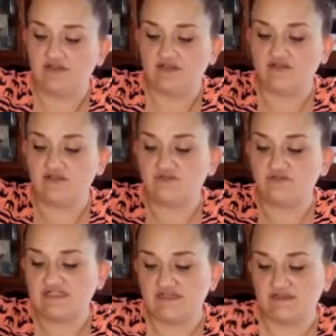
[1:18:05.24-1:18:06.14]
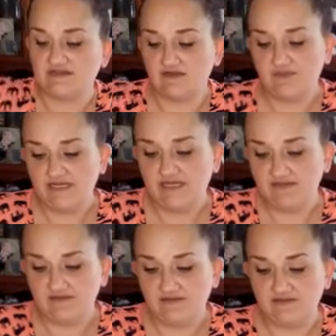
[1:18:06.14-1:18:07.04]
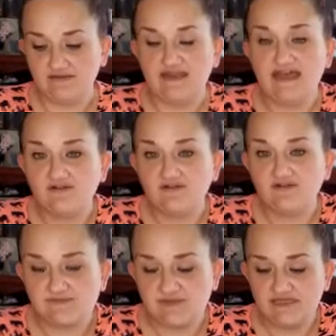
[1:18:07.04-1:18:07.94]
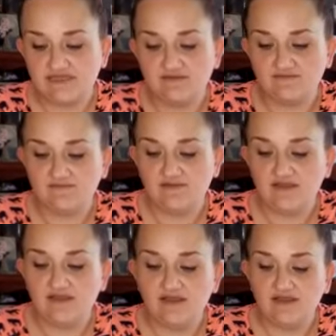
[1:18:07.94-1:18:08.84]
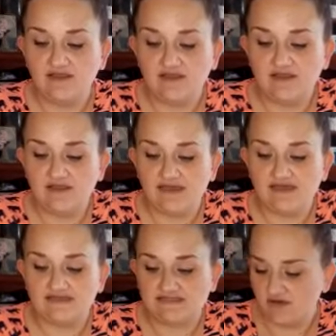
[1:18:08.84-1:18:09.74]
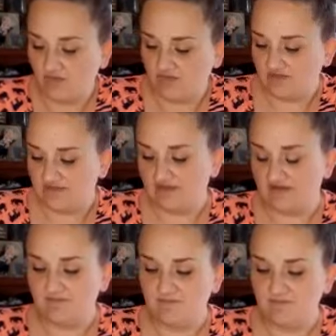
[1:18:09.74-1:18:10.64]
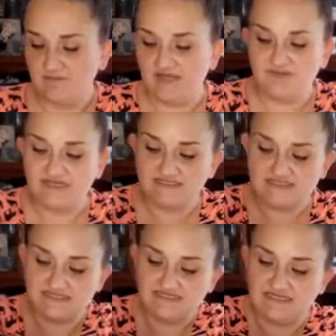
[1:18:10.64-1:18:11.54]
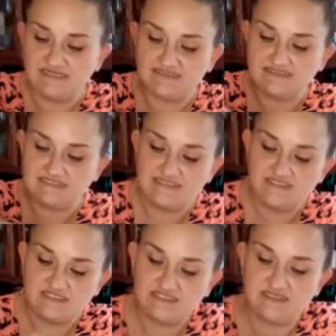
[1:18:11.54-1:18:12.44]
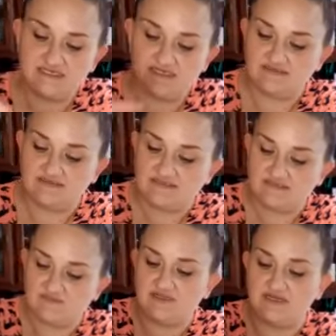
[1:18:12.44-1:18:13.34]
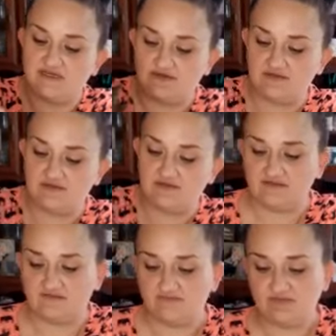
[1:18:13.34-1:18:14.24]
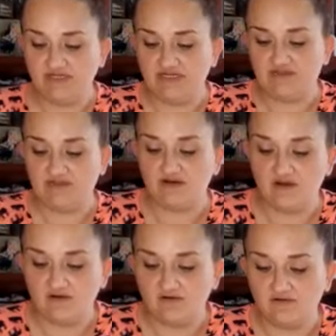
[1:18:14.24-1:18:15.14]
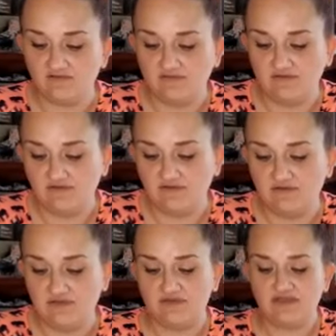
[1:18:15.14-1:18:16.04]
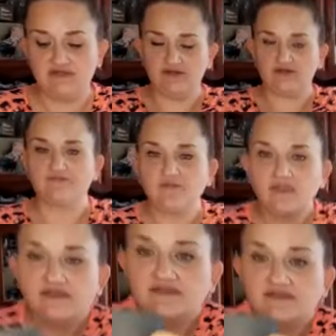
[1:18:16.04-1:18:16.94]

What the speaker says: You loosen it a little bit. Now it's spinning and it's not wiggling. My biggest thing that I teach the kids when they're putting their own, there we go.